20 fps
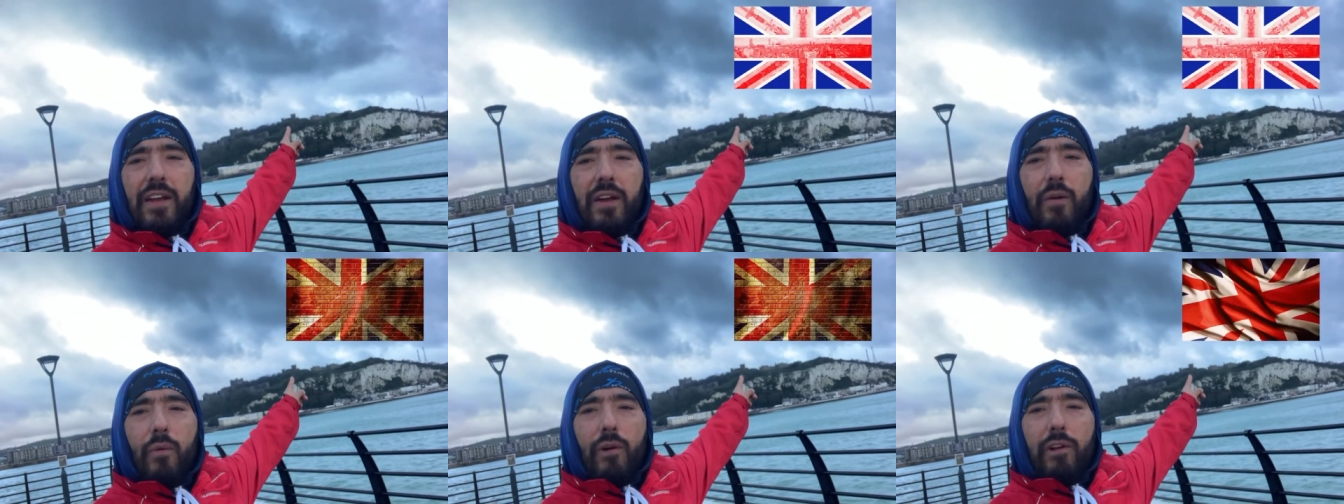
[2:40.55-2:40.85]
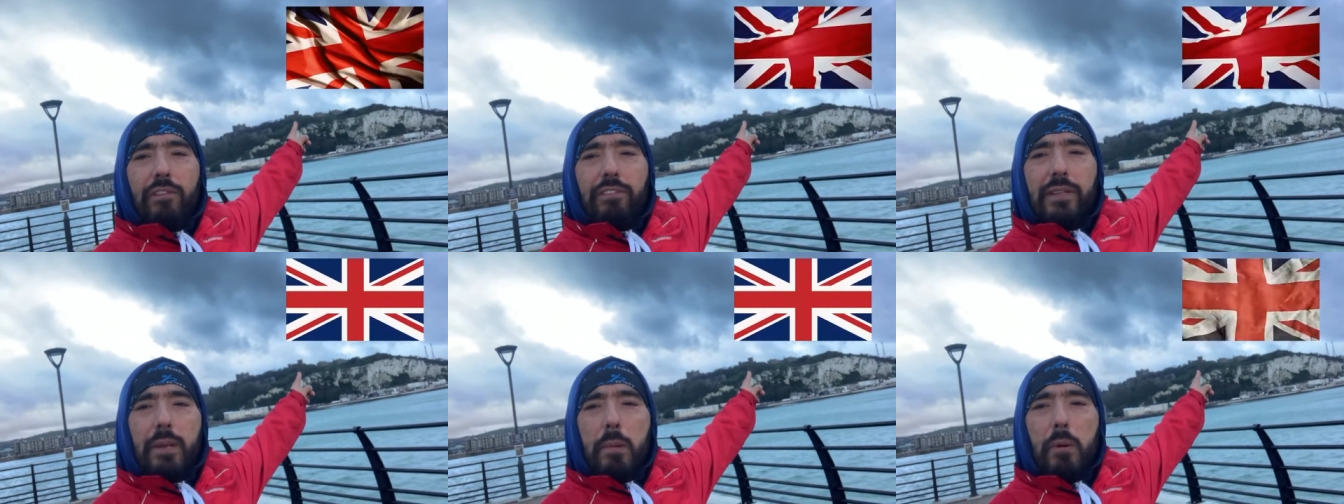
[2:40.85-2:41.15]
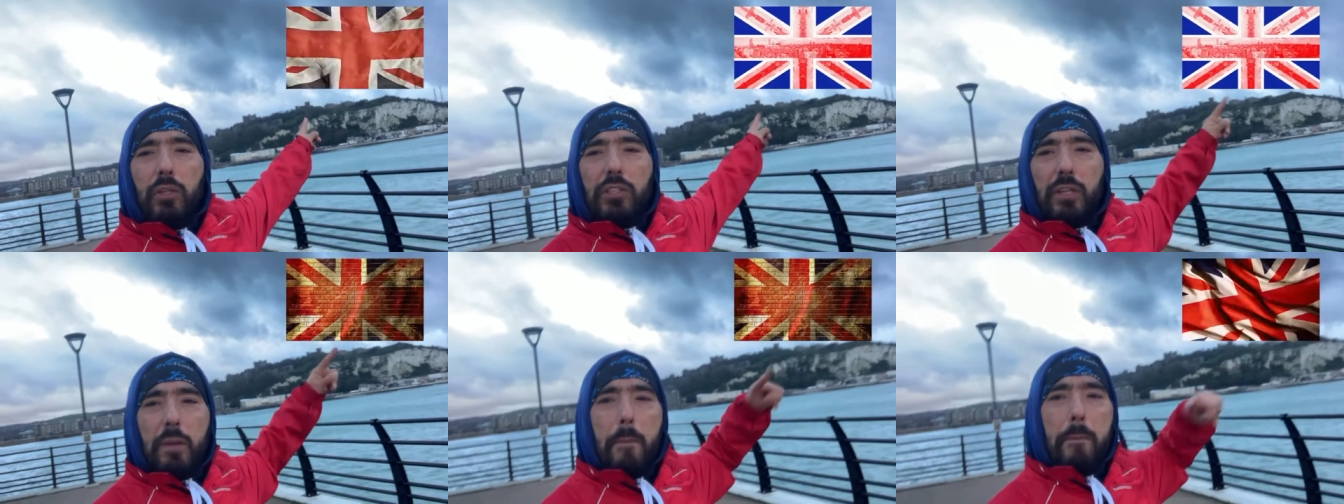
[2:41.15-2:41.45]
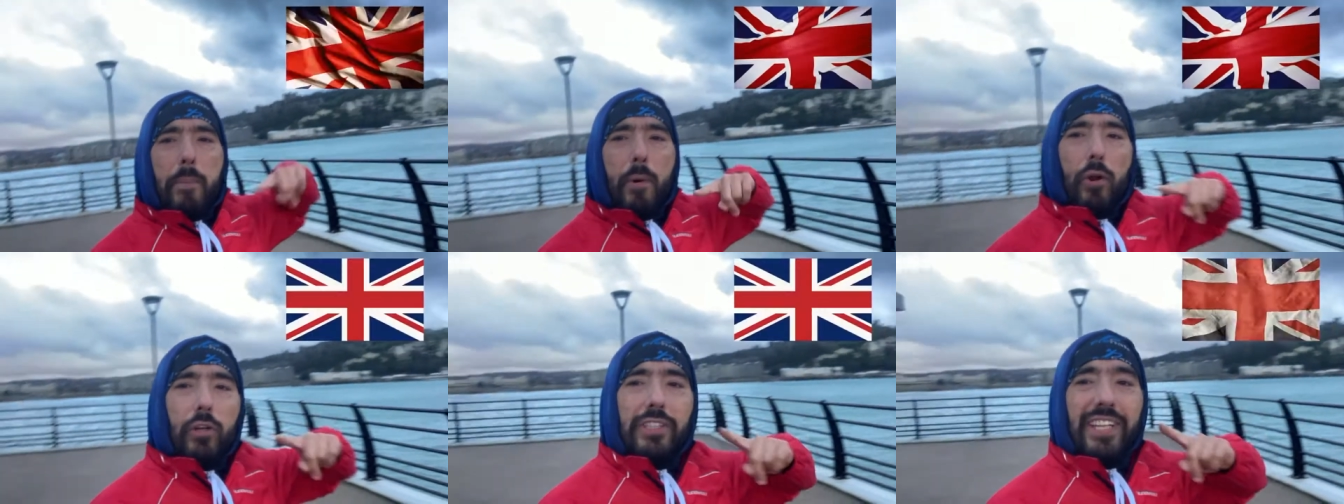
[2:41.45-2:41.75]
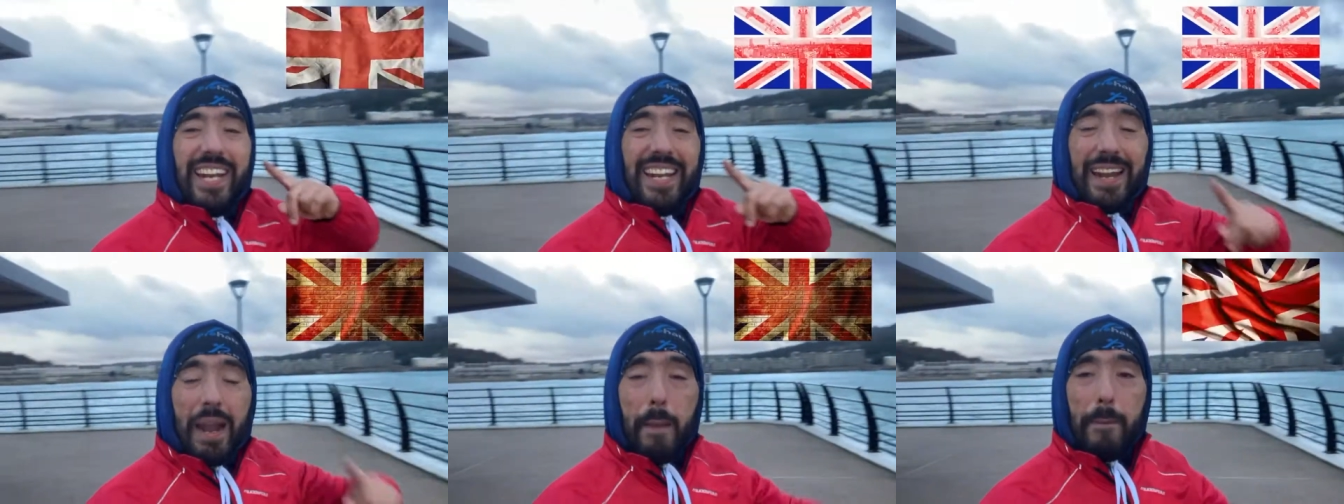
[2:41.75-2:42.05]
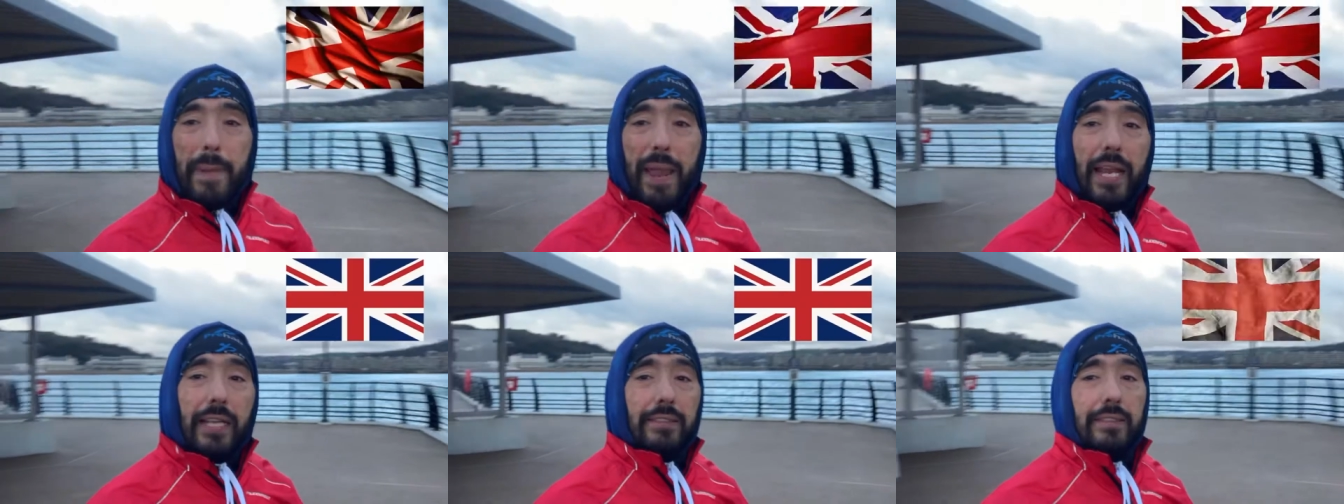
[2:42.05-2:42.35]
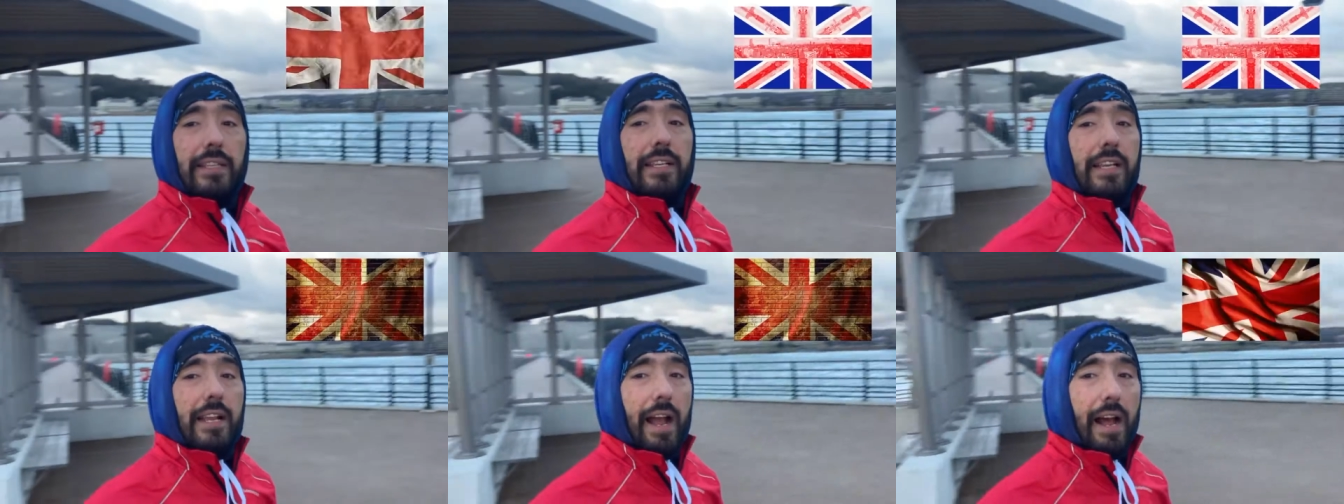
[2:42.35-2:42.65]
One of the most important and
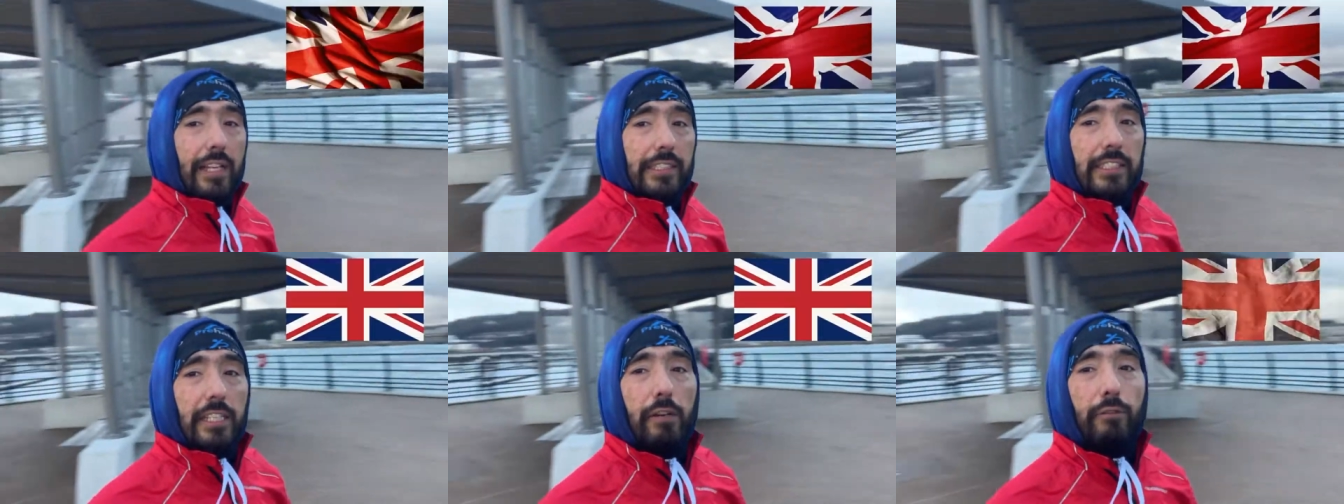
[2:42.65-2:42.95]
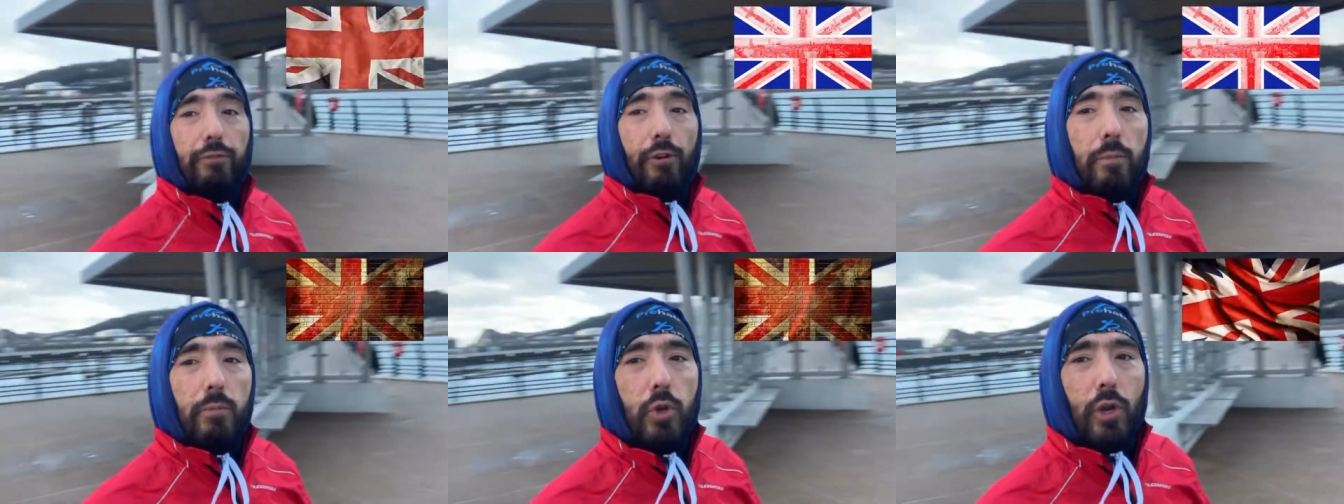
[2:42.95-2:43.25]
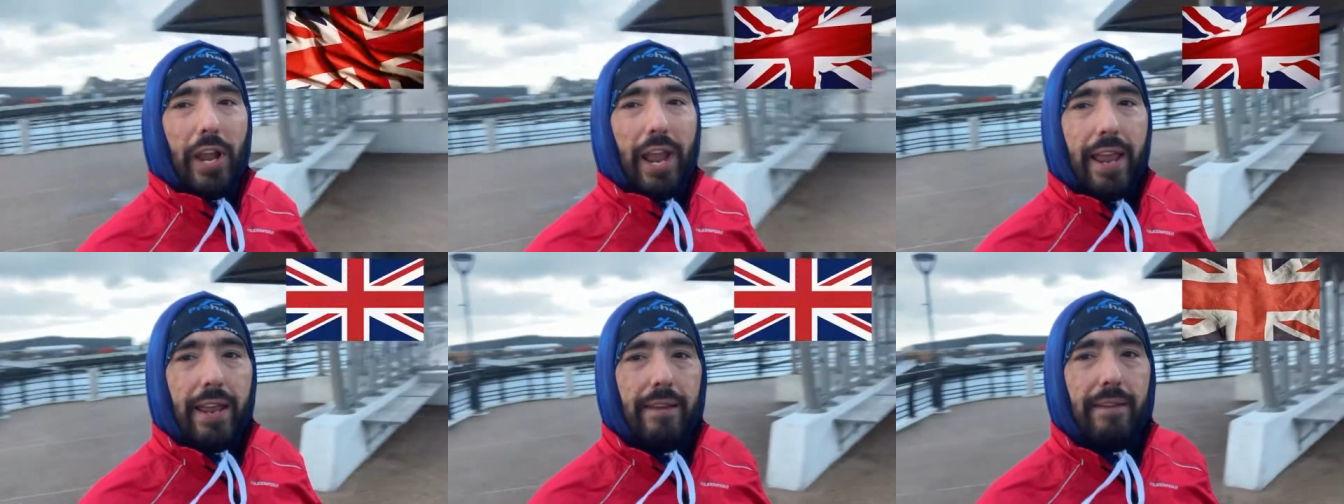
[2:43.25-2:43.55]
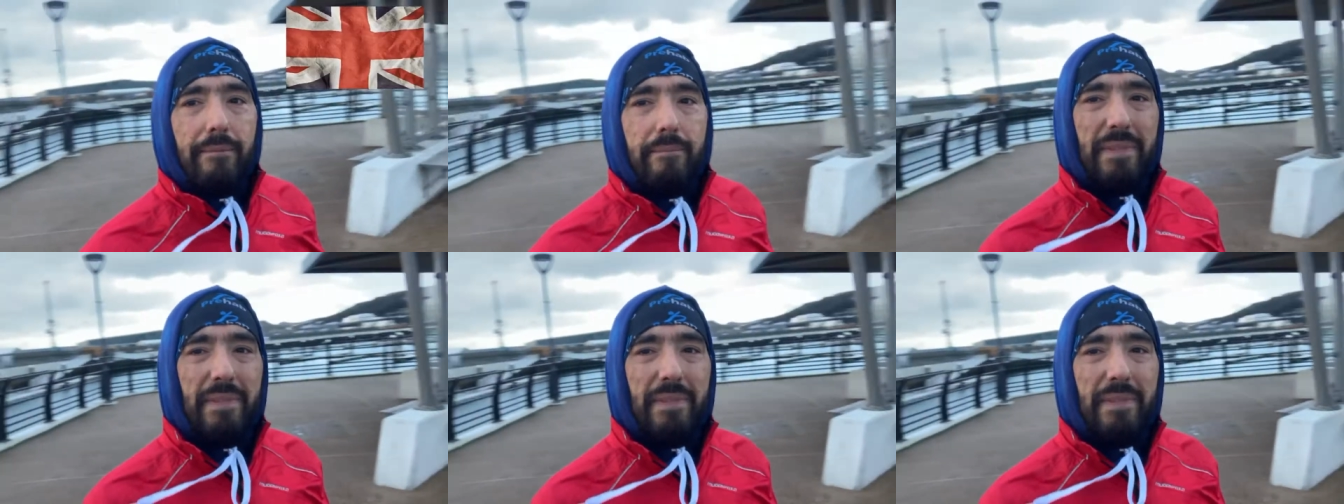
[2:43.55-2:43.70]
amazing castles from UK.